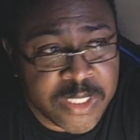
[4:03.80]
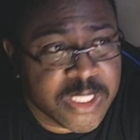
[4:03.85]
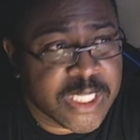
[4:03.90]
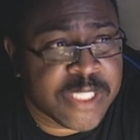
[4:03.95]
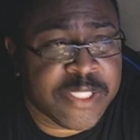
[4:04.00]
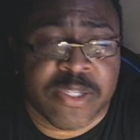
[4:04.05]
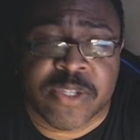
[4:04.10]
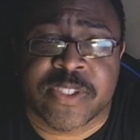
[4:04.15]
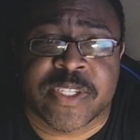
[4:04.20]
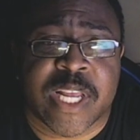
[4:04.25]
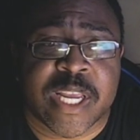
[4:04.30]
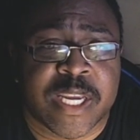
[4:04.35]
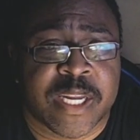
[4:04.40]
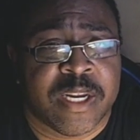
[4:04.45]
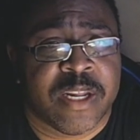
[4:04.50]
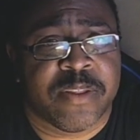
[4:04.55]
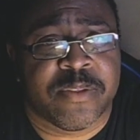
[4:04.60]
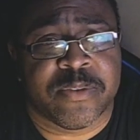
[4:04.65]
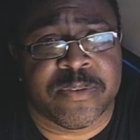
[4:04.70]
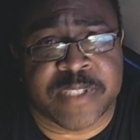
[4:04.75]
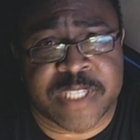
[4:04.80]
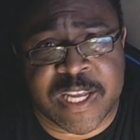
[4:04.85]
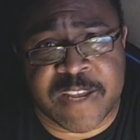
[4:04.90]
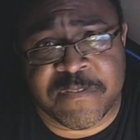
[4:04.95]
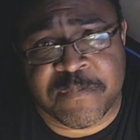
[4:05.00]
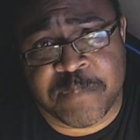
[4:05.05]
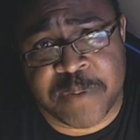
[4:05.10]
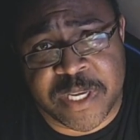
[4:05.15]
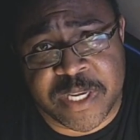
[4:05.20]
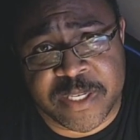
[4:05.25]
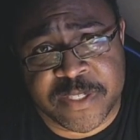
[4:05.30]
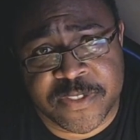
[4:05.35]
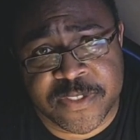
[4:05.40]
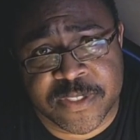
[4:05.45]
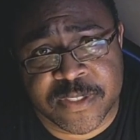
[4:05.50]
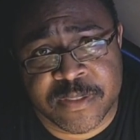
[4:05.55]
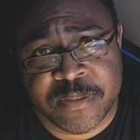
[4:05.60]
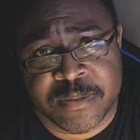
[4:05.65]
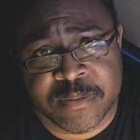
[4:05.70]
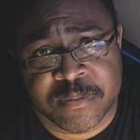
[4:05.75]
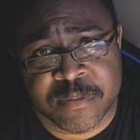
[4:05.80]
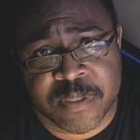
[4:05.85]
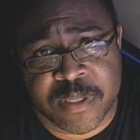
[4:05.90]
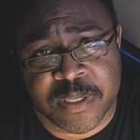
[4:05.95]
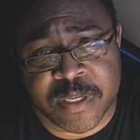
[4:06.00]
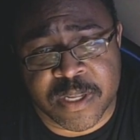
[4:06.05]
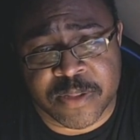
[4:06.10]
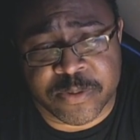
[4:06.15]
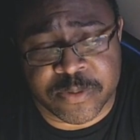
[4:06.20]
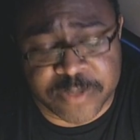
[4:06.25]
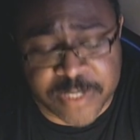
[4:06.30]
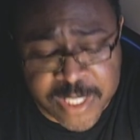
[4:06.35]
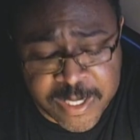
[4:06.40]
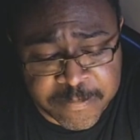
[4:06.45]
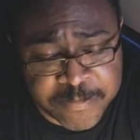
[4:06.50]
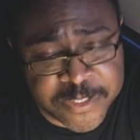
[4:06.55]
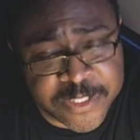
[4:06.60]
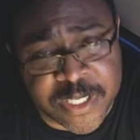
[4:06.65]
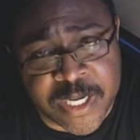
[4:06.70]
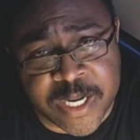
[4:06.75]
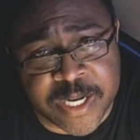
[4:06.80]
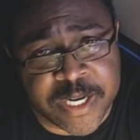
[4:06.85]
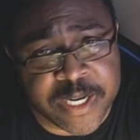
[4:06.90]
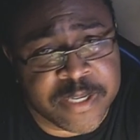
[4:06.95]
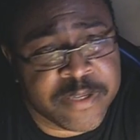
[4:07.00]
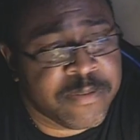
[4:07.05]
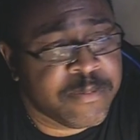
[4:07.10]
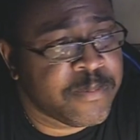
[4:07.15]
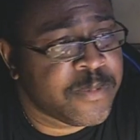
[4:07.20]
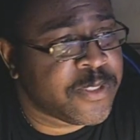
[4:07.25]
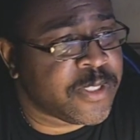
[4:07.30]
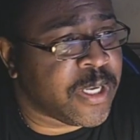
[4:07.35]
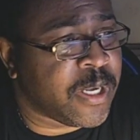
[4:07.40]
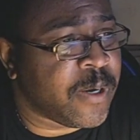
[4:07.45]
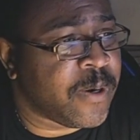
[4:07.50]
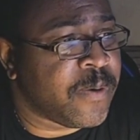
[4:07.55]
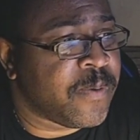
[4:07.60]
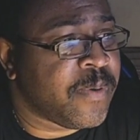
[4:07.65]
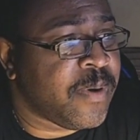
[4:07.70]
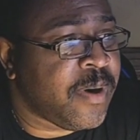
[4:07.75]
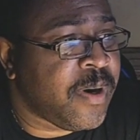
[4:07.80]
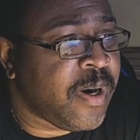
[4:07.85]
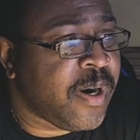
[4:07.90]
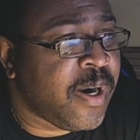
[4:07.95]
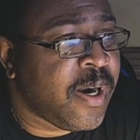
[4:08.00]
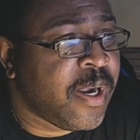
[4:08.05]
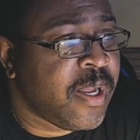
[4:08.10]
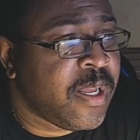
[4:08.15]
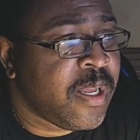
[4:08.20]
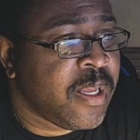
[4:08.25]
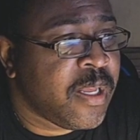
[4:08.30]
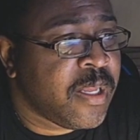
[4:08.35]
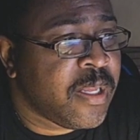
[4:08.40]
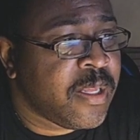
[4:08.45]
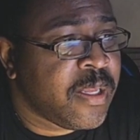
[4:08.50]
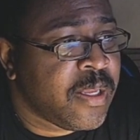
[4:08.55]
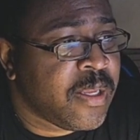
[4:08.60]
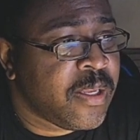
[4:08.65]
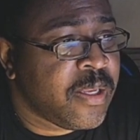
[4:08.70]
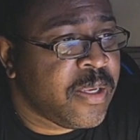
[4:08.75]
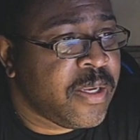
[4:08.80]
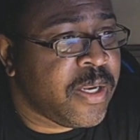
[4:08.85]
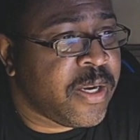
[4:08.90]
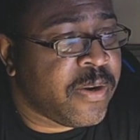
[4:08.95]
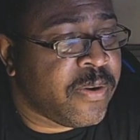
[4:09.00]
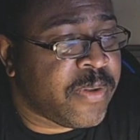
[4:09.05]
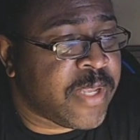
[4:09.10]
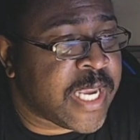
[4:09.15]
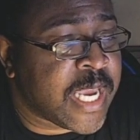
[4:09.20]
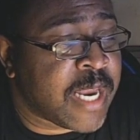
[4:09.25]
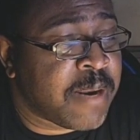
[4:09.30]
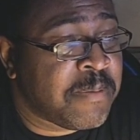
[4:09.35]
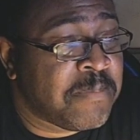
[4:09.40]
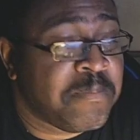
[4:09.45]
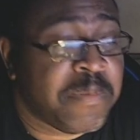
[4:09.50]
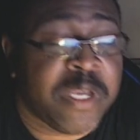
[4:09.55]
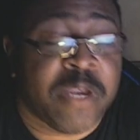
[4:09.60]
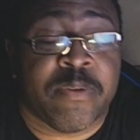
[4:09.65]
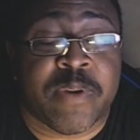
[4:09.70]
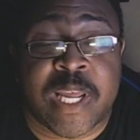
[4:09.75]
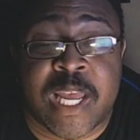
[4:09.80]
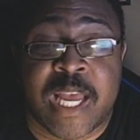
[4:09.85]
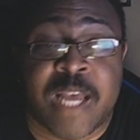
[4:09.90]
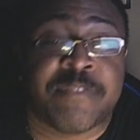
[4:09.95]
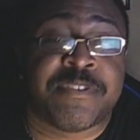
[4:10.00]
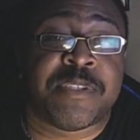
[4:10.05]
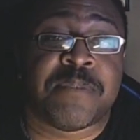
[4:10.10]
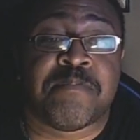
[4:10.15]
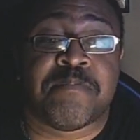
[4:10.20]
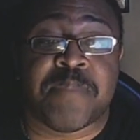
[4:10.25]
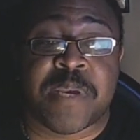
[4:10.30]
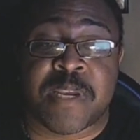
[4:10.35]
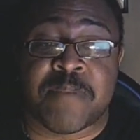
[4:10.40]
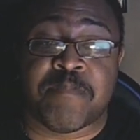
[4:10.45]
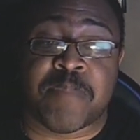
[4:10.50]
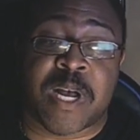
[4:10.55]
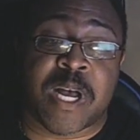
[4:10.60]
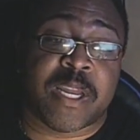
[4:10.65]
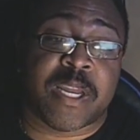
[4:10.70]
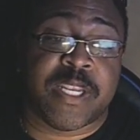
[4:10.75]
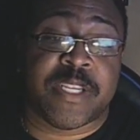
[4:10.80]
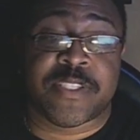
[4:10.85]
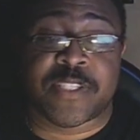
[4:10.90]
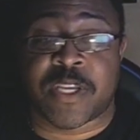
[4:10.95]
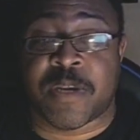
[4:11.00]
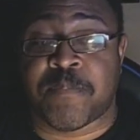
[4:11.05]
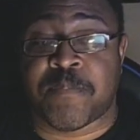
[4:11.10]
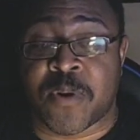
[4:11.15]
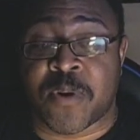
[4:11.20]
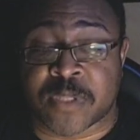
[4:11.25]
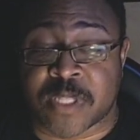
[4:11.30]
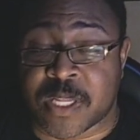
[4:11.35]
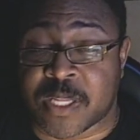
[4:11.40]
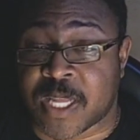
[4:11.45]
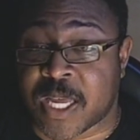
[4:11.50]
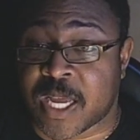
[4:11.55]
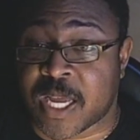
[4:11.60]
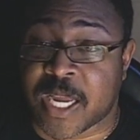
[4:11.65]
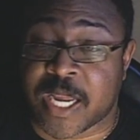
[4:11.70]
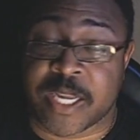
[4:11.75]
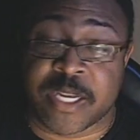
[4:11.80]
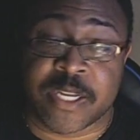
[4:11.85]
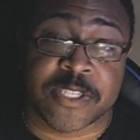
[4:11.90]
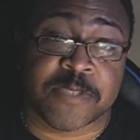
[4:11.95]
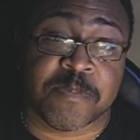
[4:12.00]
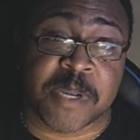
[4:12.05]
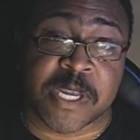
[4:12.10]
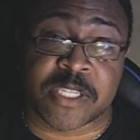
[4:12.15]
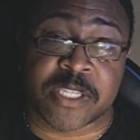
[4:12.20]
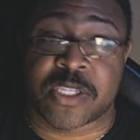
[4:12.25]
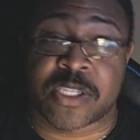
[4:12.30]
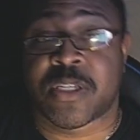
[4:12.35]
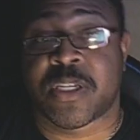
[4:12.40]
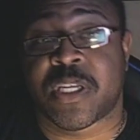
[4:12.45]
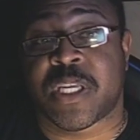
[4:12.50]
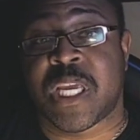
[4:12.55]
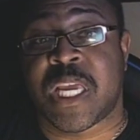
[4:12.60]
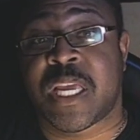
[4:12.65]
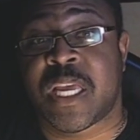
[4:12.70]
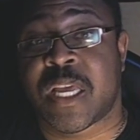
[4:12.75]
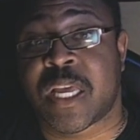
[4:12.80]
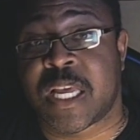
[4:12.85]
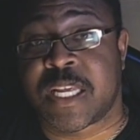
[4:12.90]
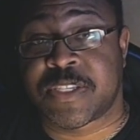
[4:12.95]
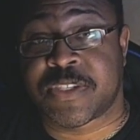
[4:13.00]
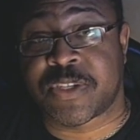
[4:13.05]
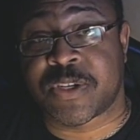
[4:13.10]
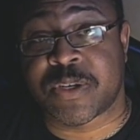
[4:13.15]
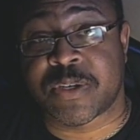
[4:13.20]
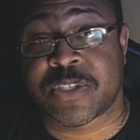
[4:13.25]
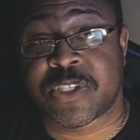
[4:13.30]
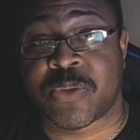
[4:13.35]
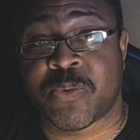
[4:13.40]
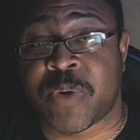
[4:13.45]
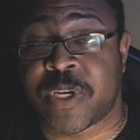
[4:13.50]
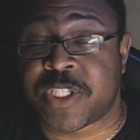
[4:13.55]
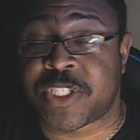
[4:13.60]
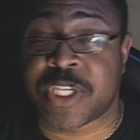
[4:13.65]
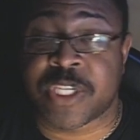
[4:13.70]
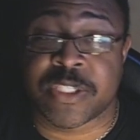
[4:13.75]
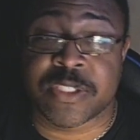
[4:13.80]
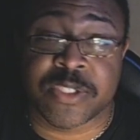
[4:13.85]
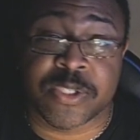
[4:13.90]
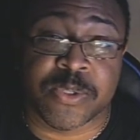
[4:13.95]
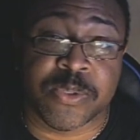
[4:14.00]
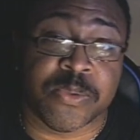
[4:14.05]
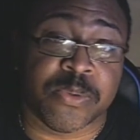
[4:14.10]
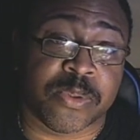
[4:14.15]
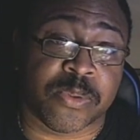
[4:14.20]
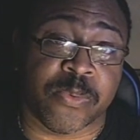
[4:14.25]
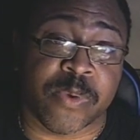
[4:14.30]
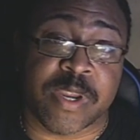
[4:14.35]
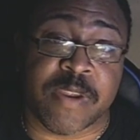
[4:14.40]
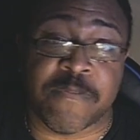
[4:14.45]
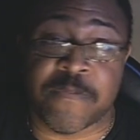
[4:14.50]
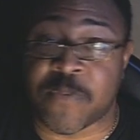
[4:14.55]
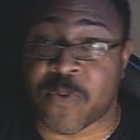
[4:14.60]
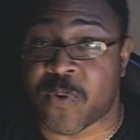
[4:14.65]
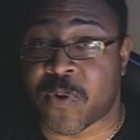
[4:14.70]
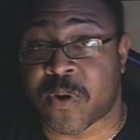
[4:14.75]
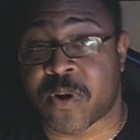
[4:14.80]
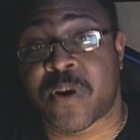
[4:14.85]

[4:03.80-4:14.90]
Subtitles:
looks like another depth piece, another depth signing. So, they got to be able to have some big bodies up on the line, especially as they're switching to 3-4.